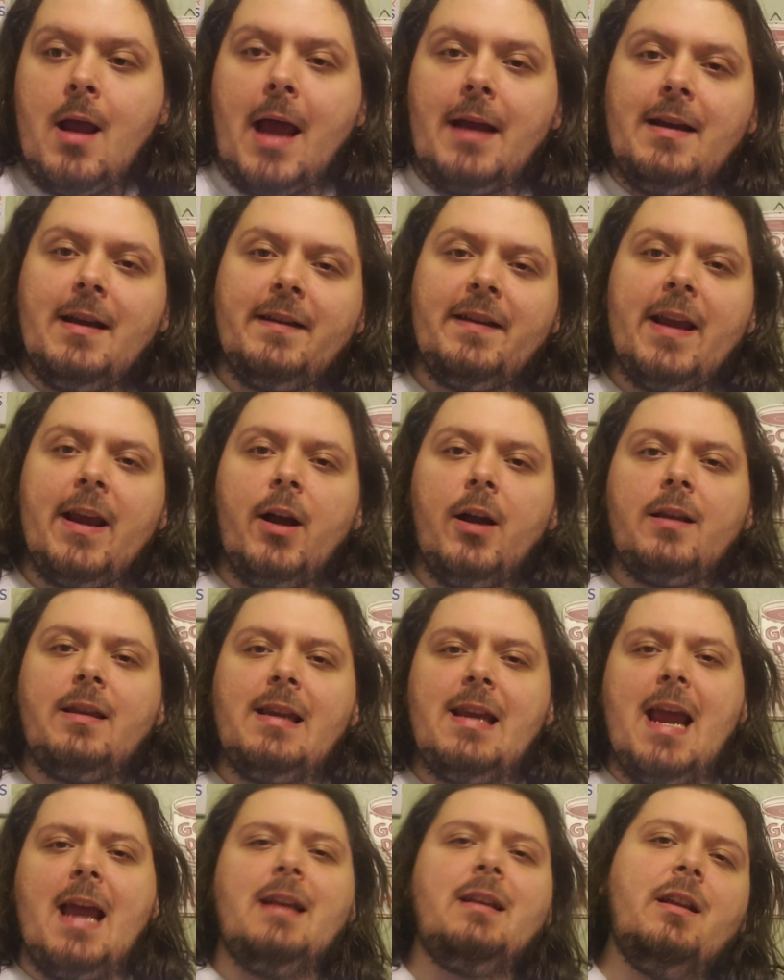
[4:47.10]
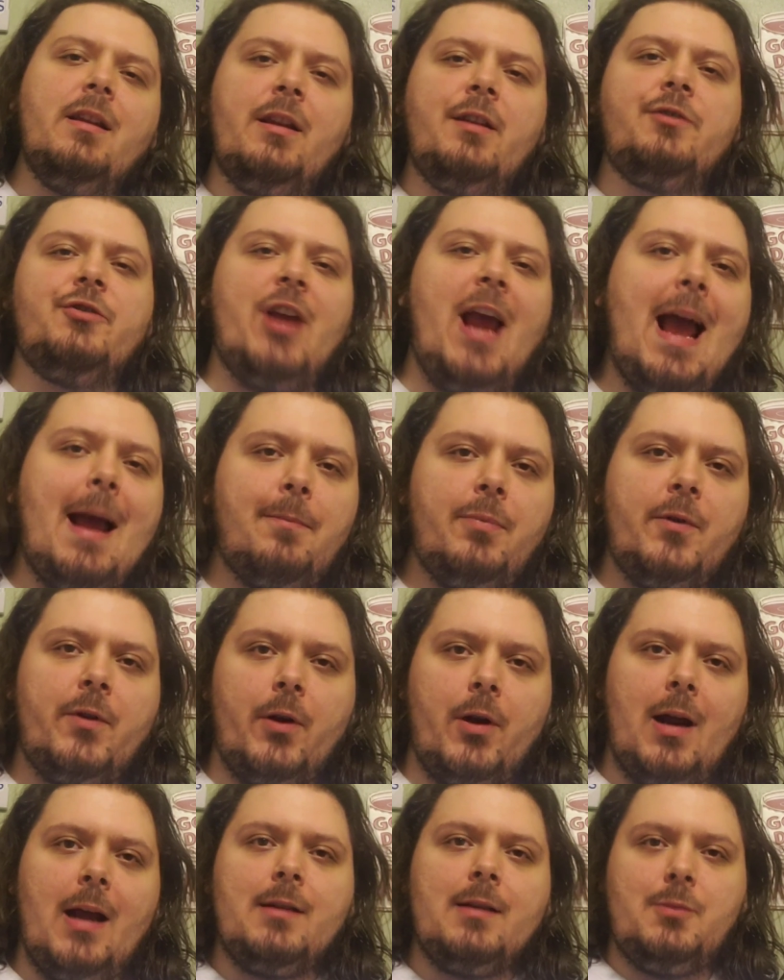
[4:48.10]
And it's here at the end of the
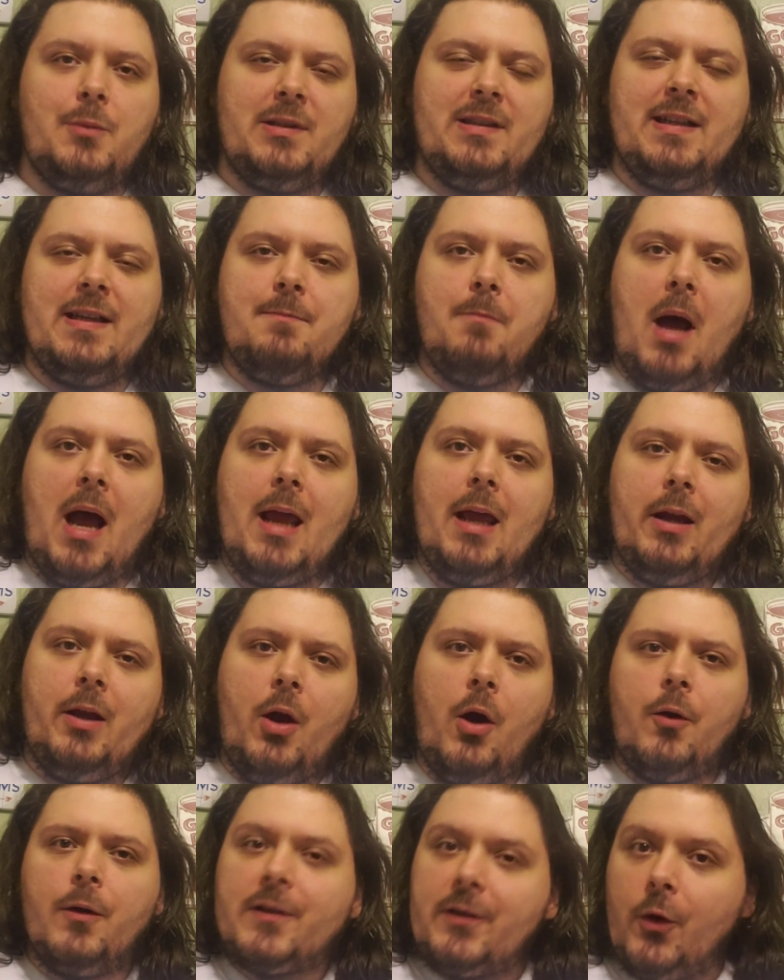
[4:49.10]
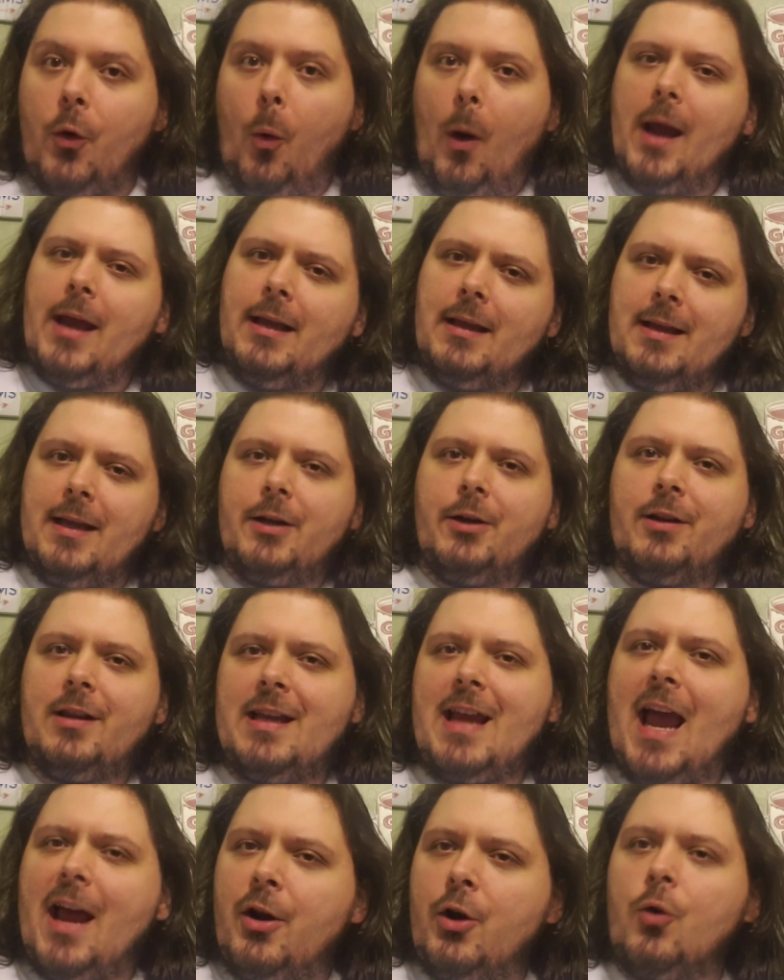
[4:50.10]
chapter, as we see Mayuko is quite
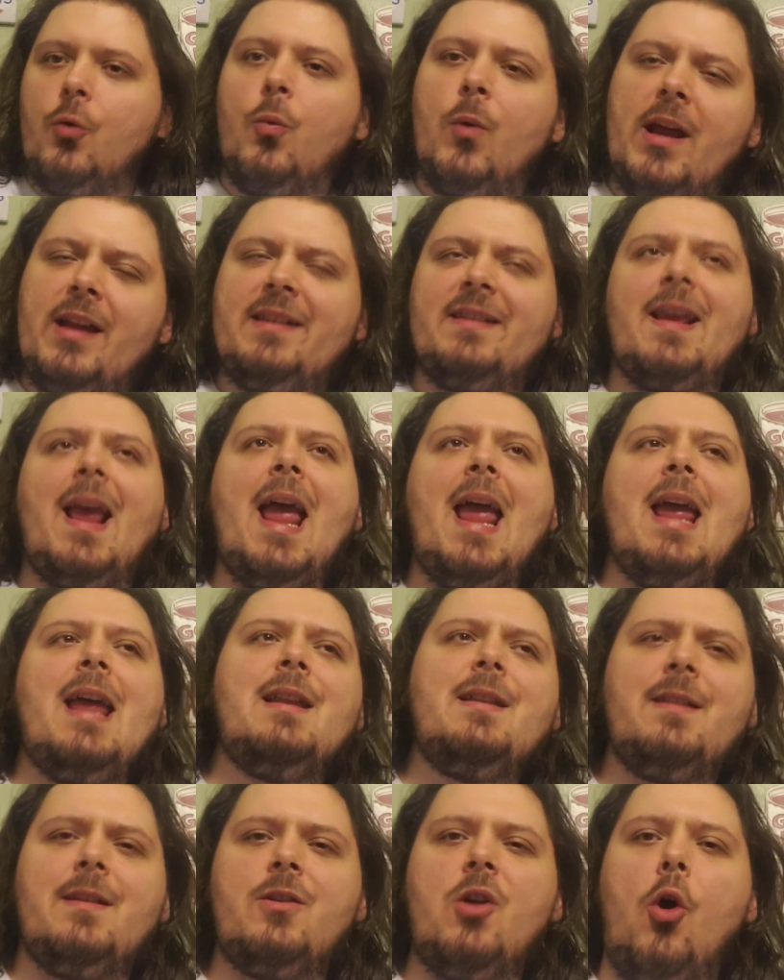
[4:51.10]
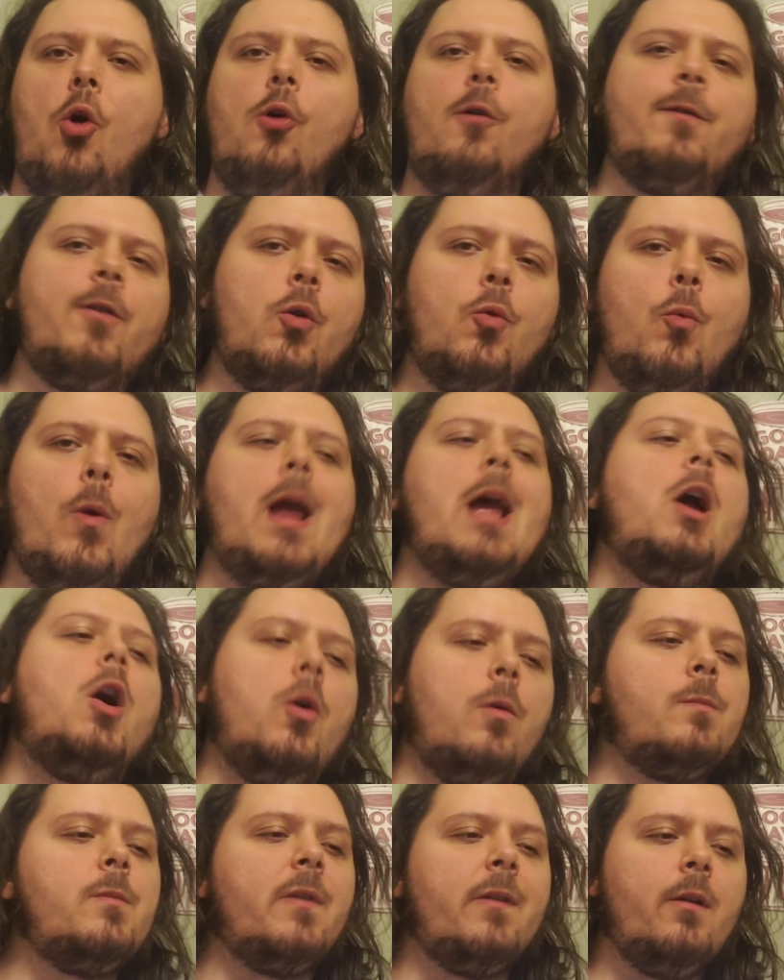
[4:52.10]
literally at her wit's end and
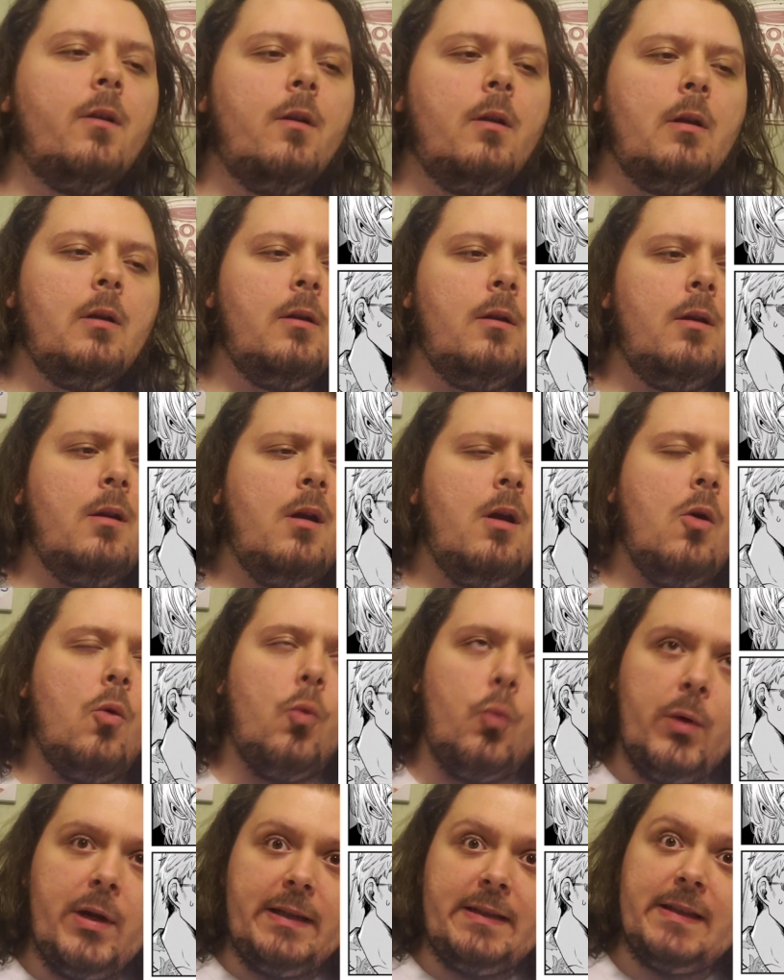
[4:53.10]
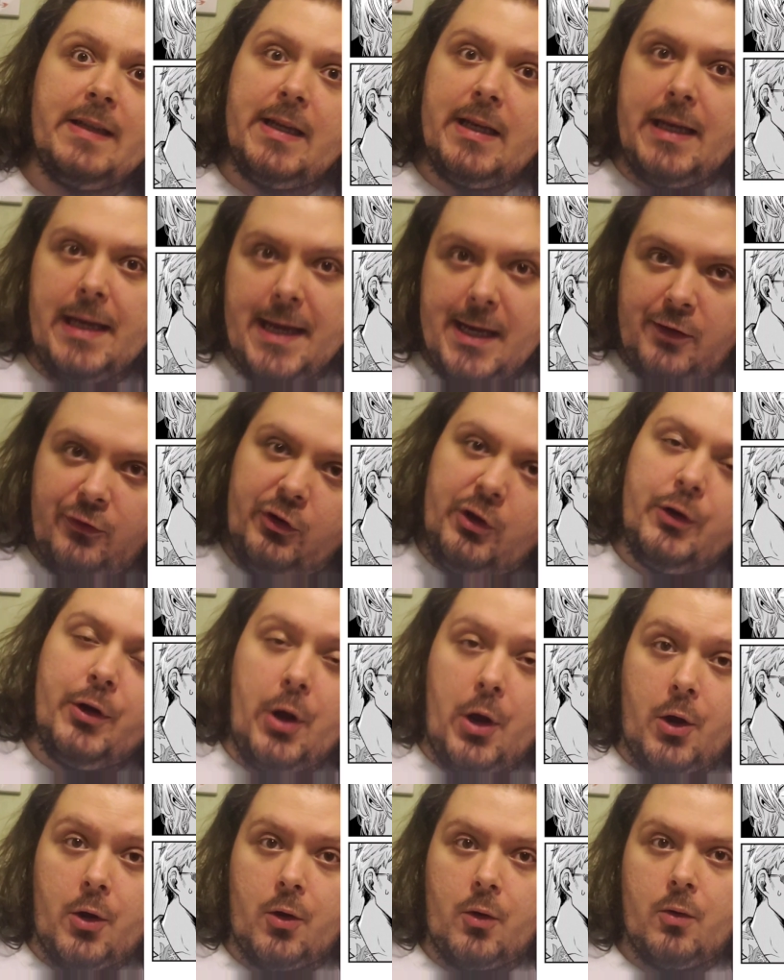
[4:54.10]
overwhelmed. We see
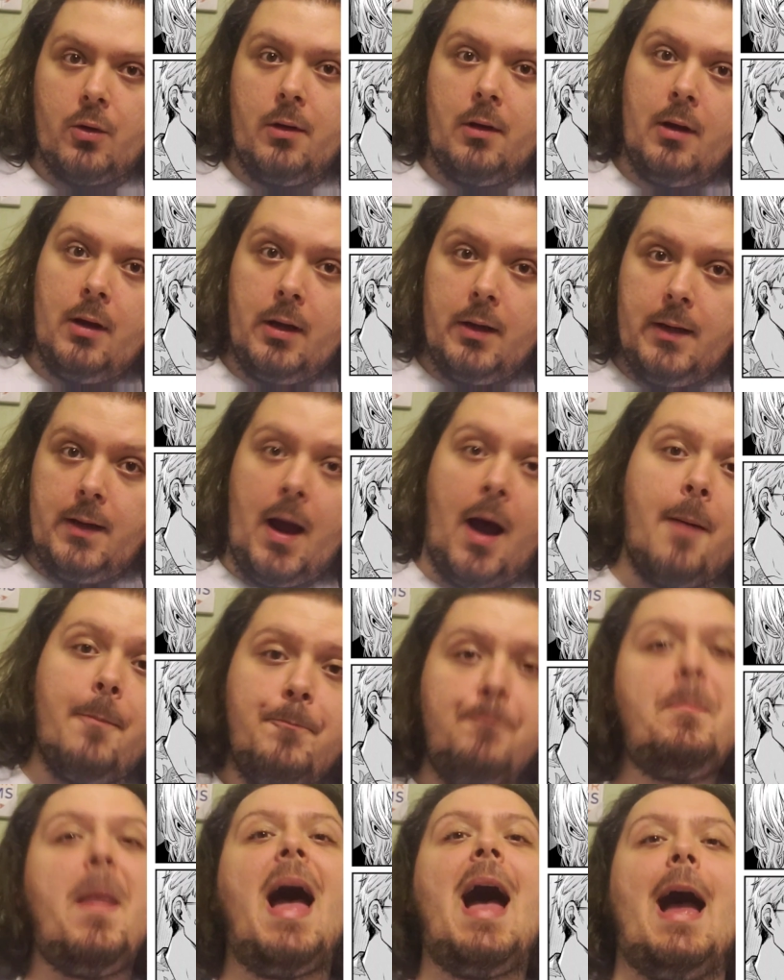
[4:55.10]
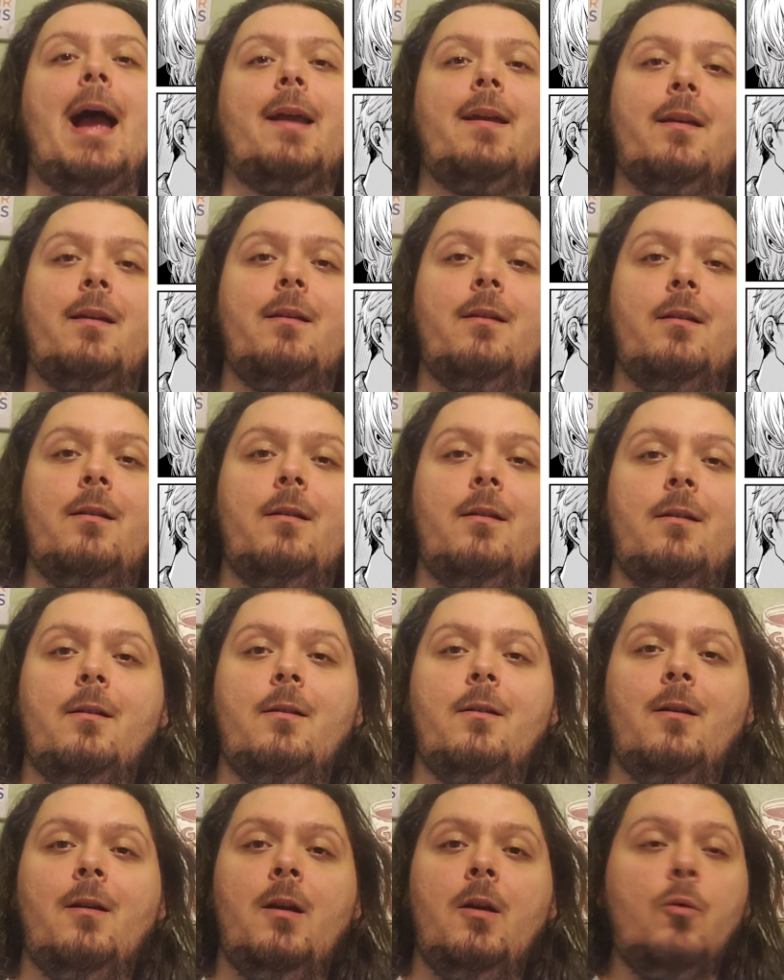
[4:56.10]
Ichigo come back,
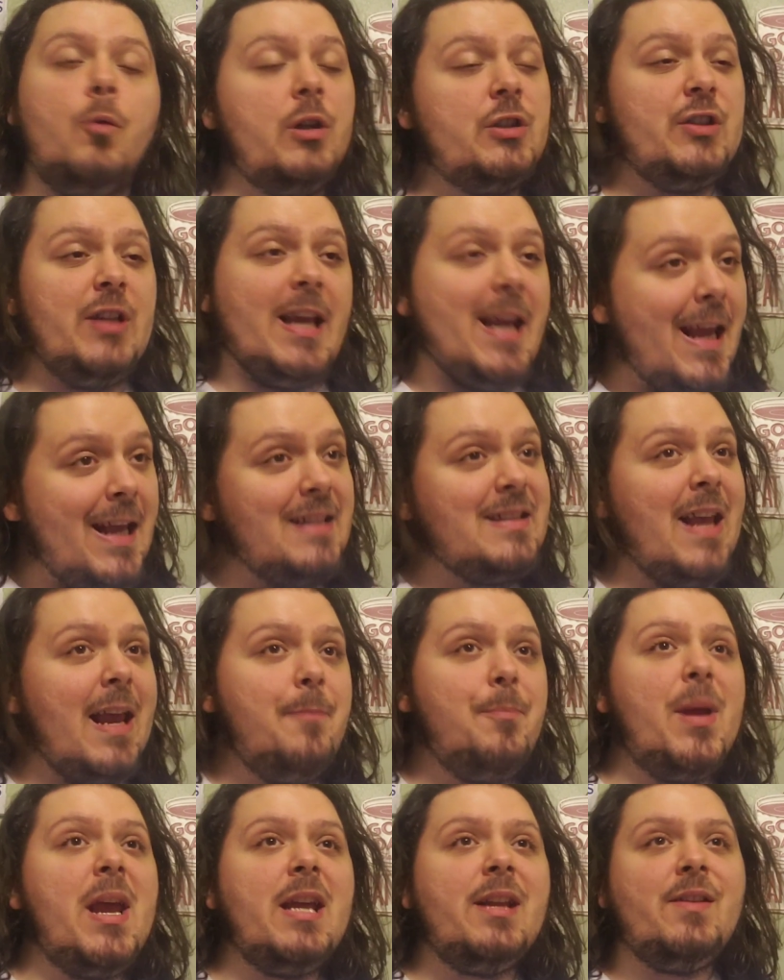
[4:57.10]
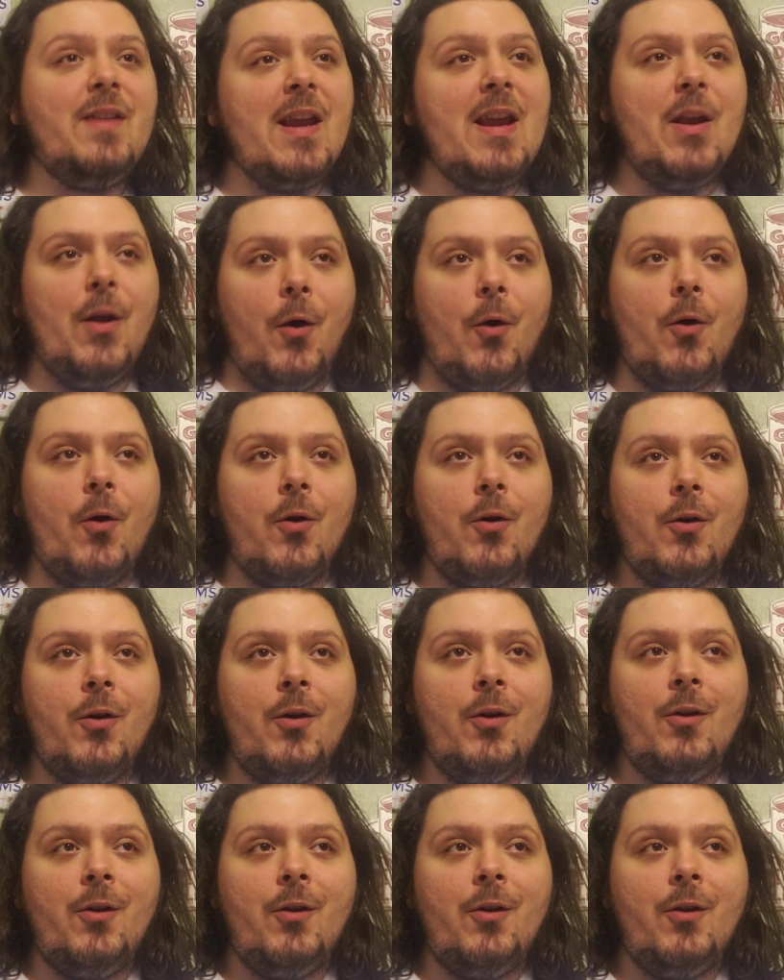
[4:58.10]
which is a big deal.